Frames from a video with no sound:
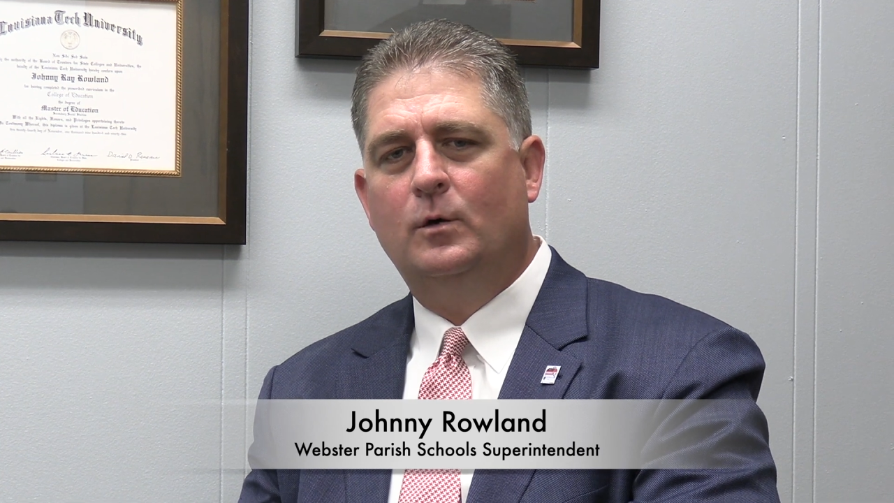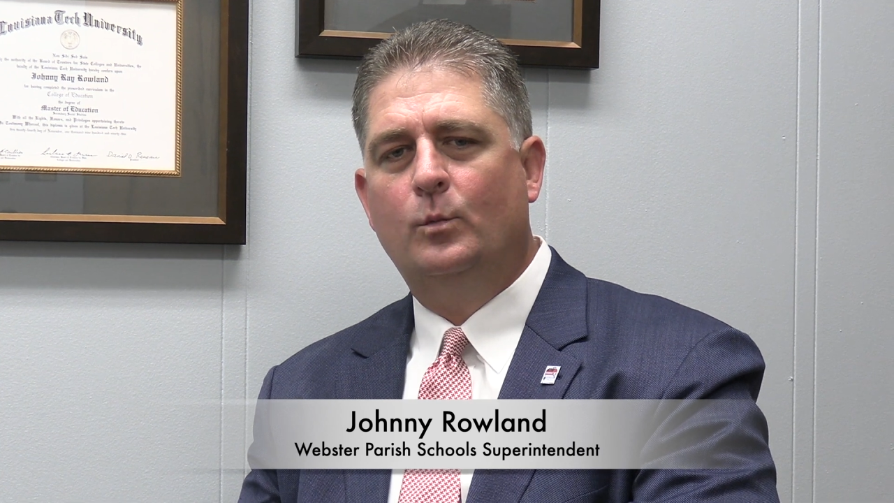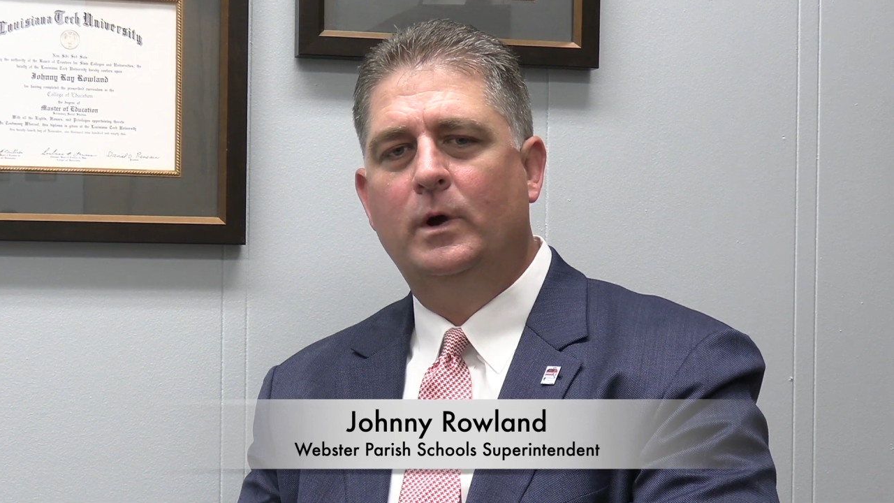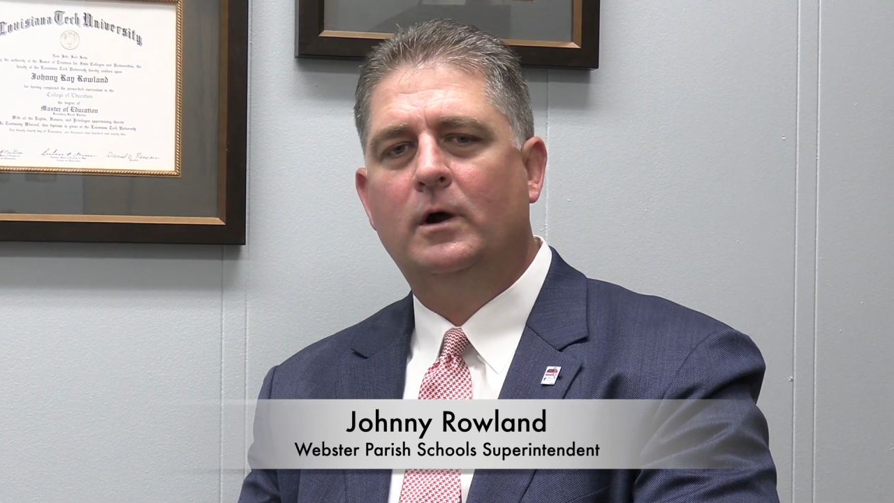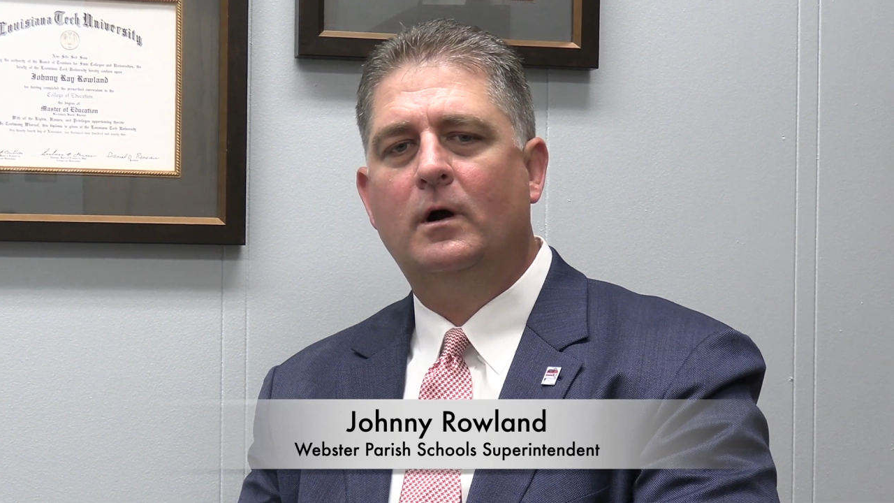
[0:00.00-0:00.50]

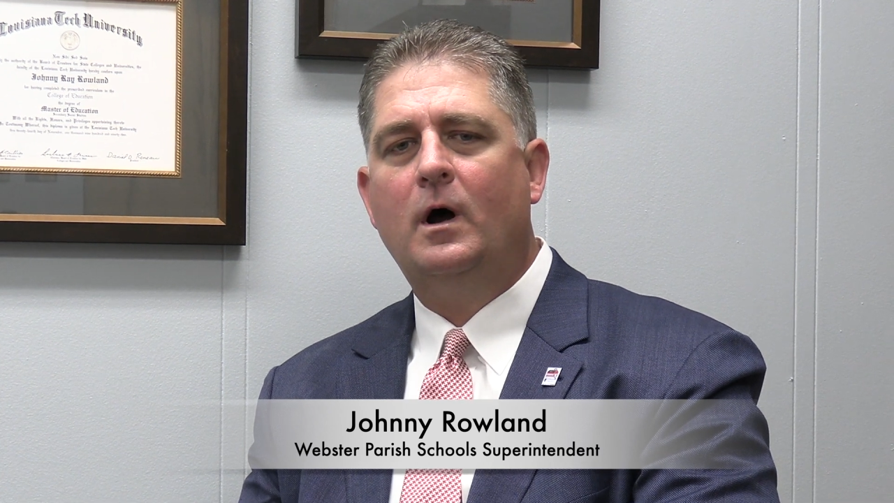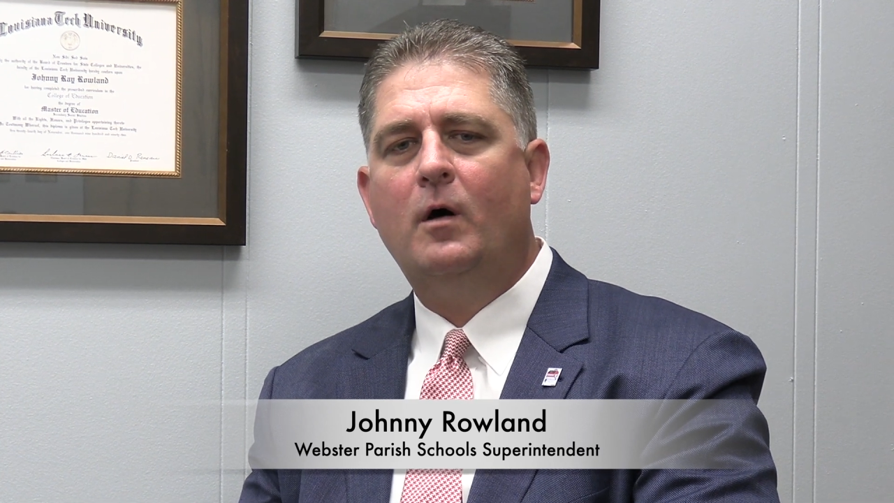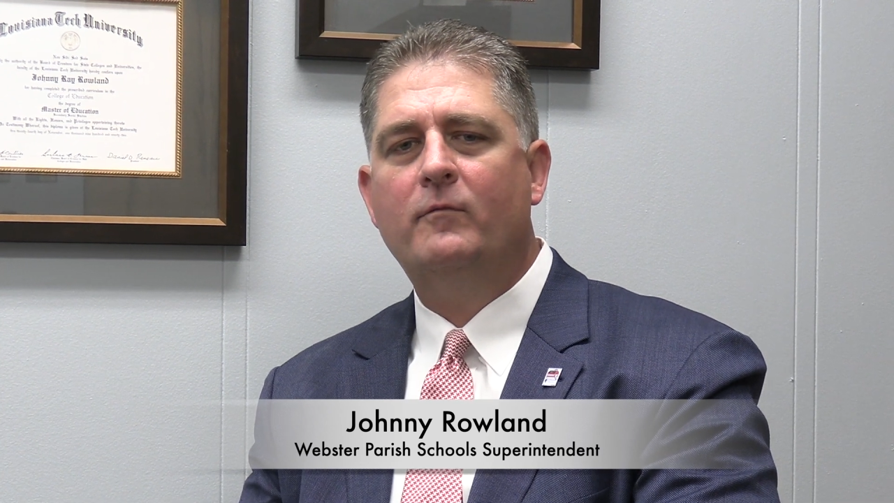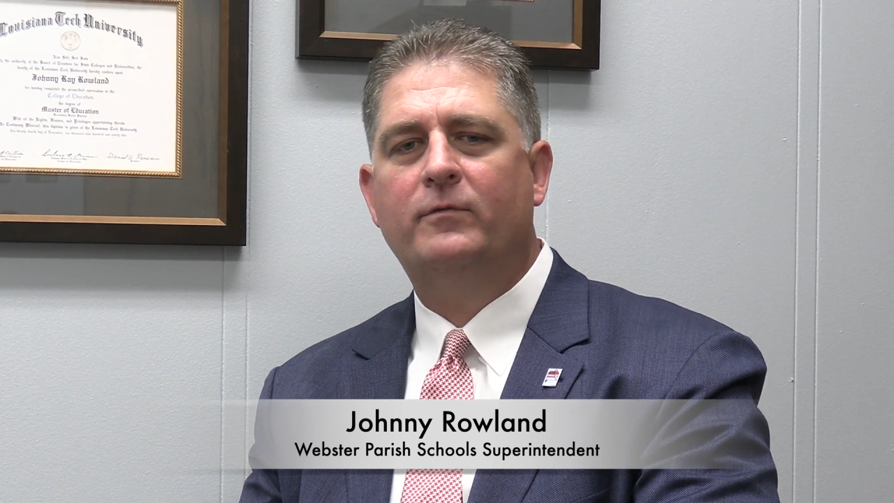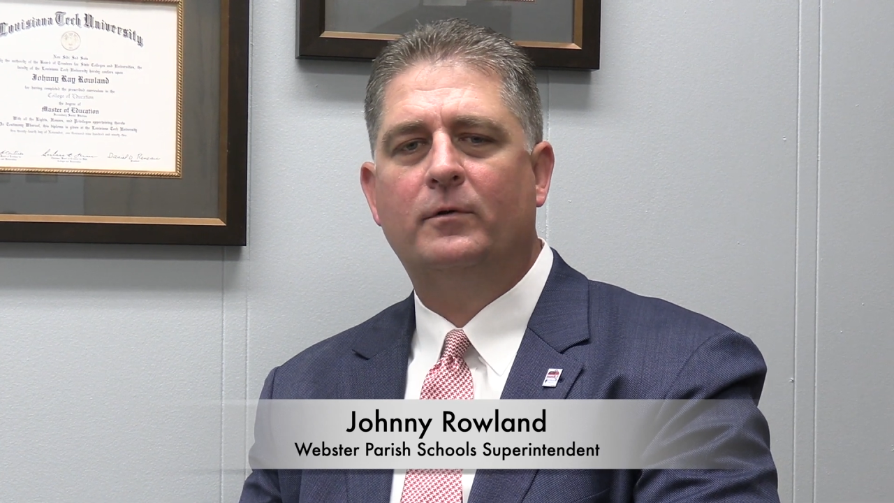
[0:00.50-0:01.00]
We are
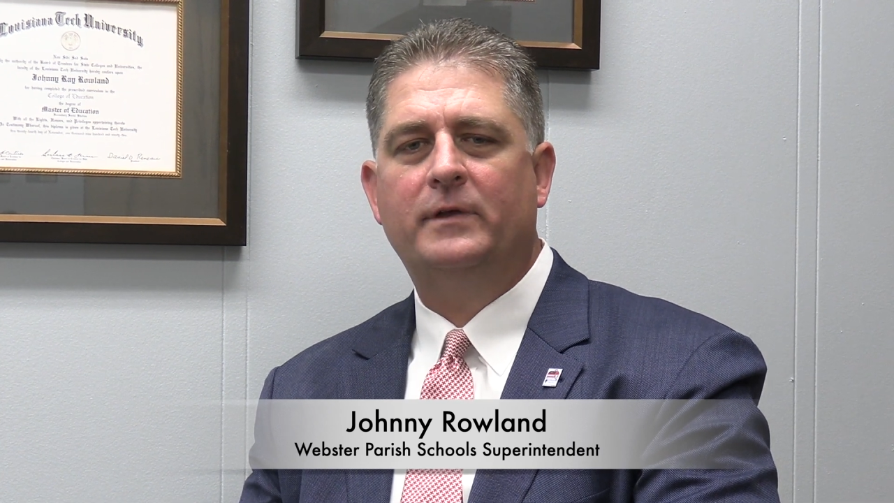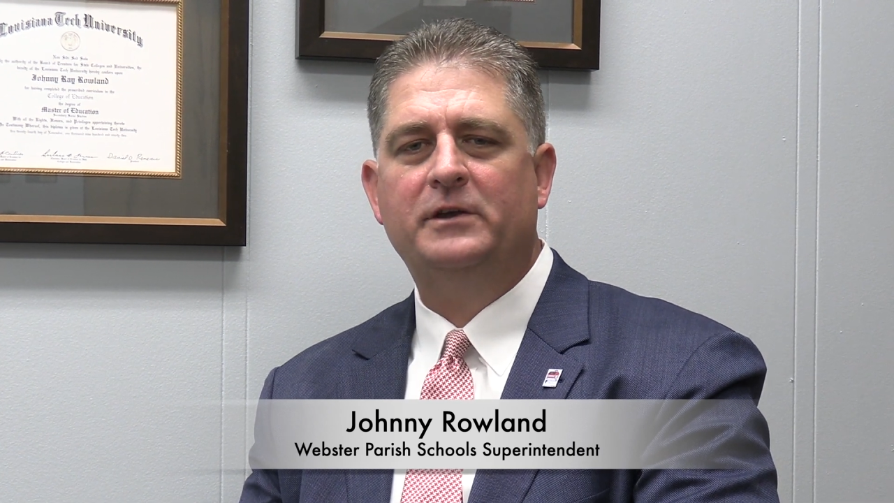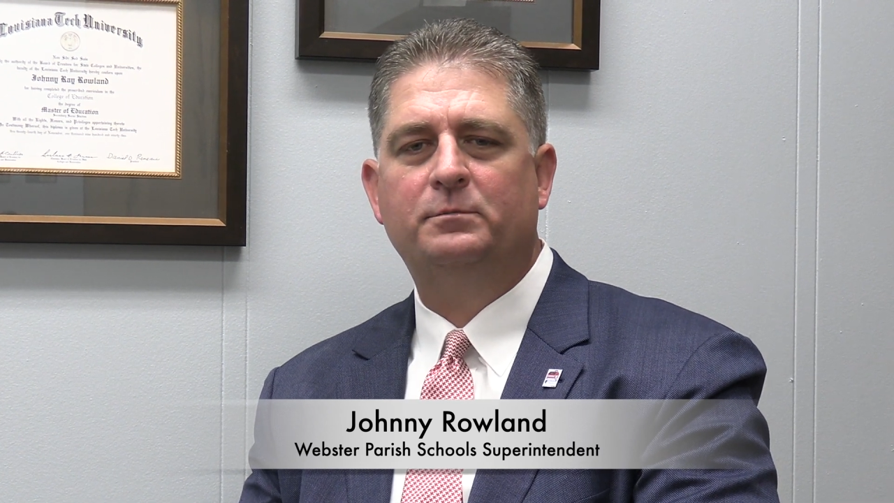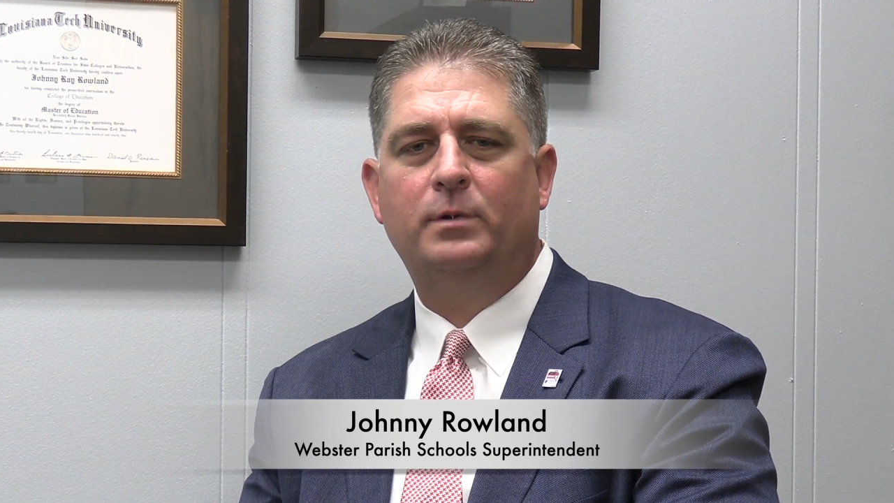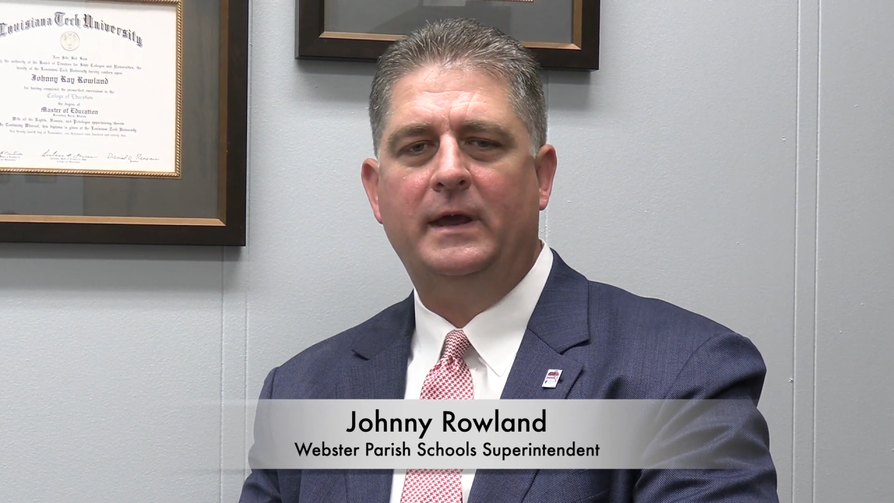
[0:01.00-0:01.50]
hopeful
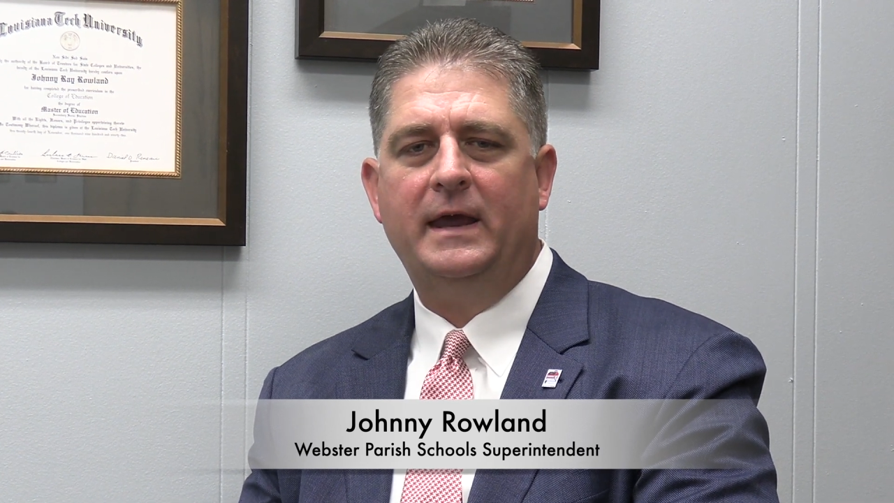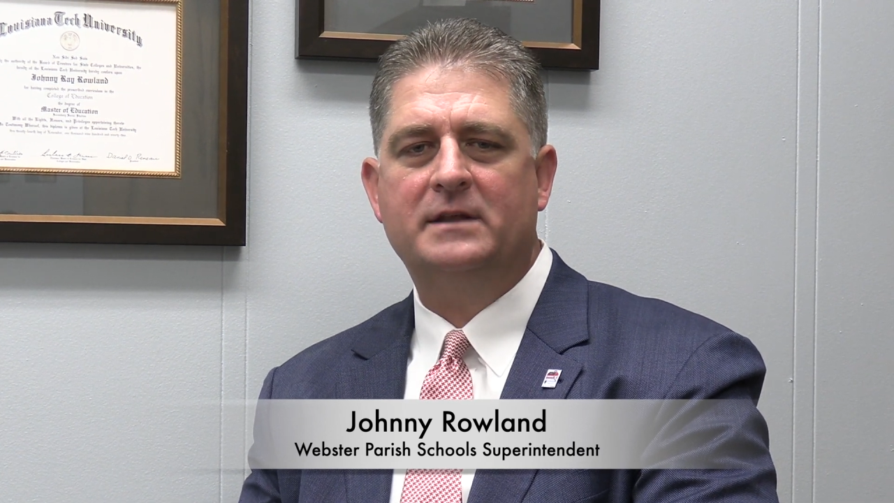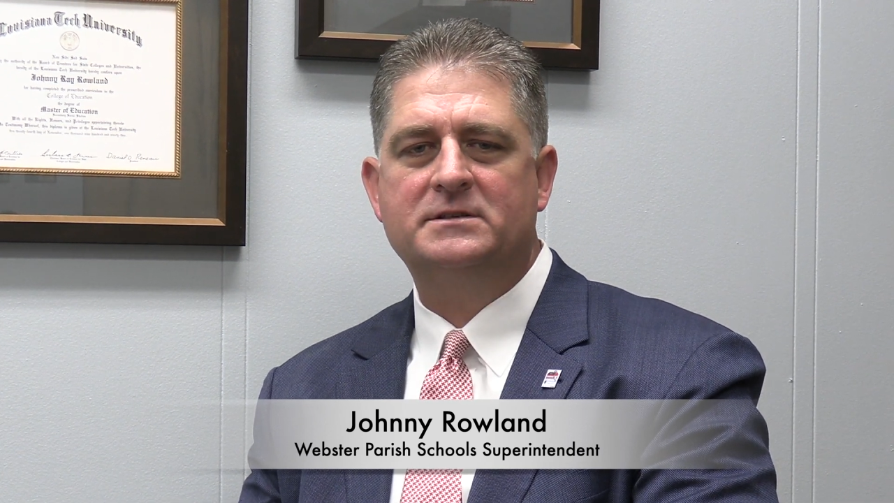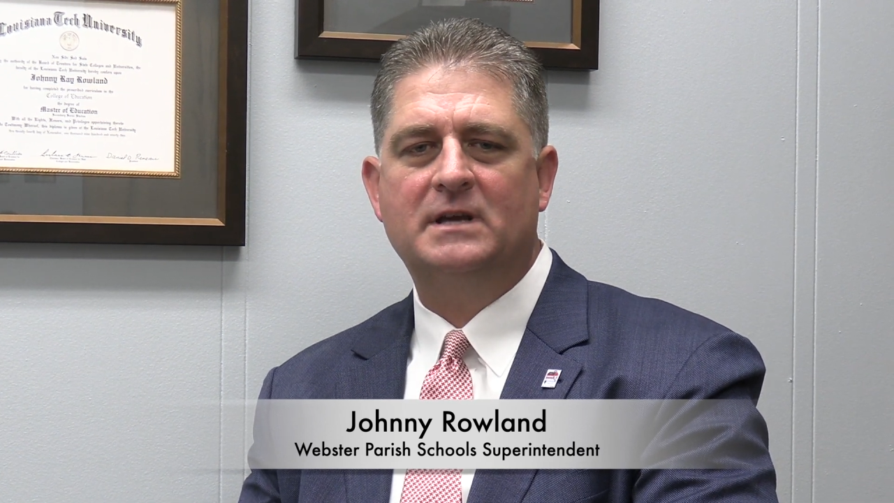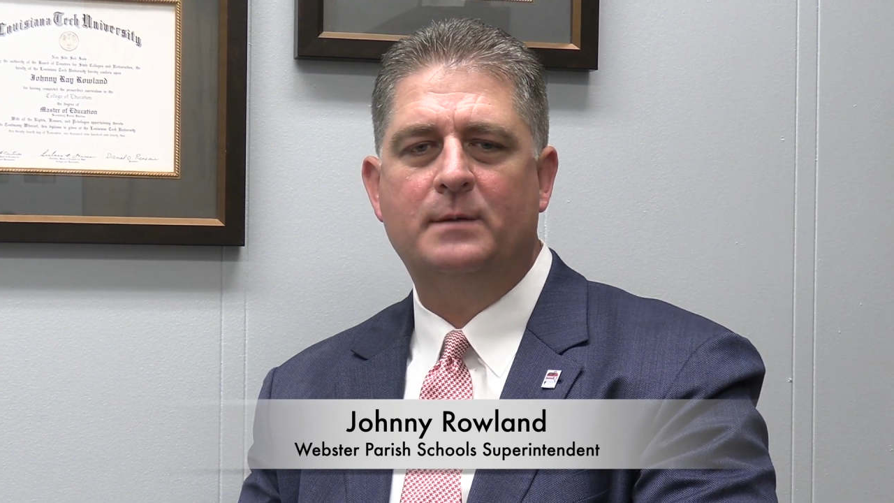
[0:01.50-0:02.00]
these
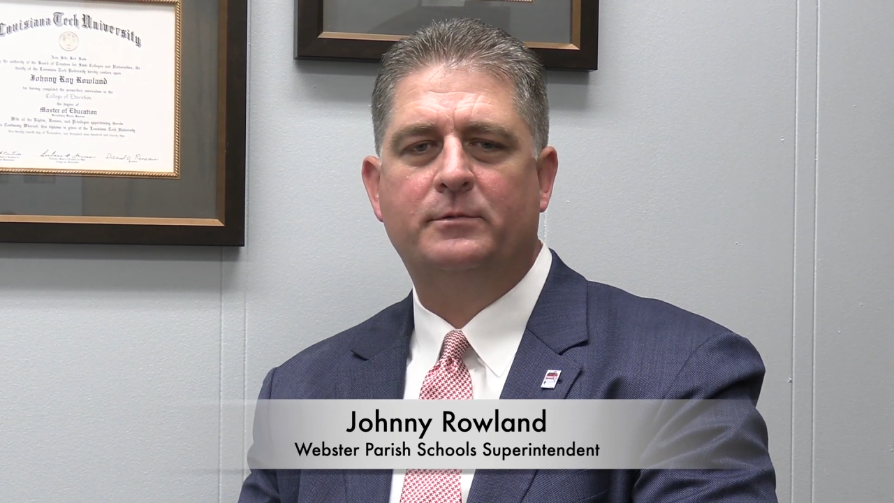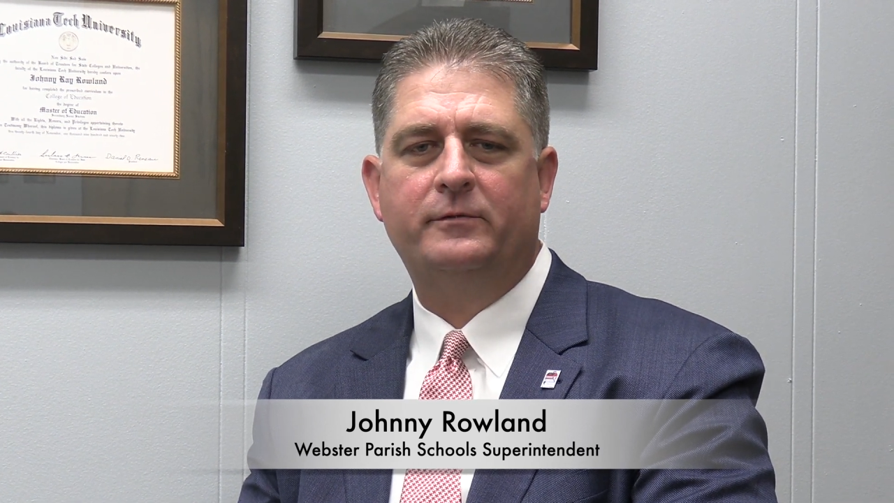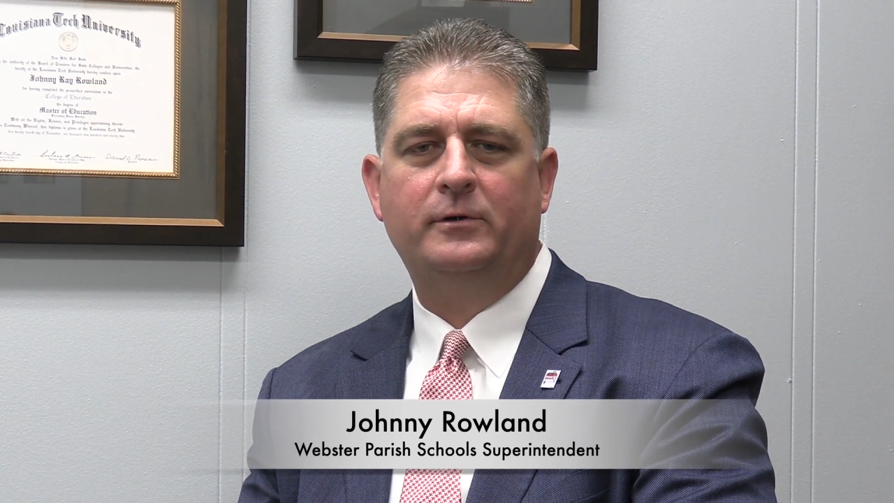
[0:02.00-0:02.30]
plans come to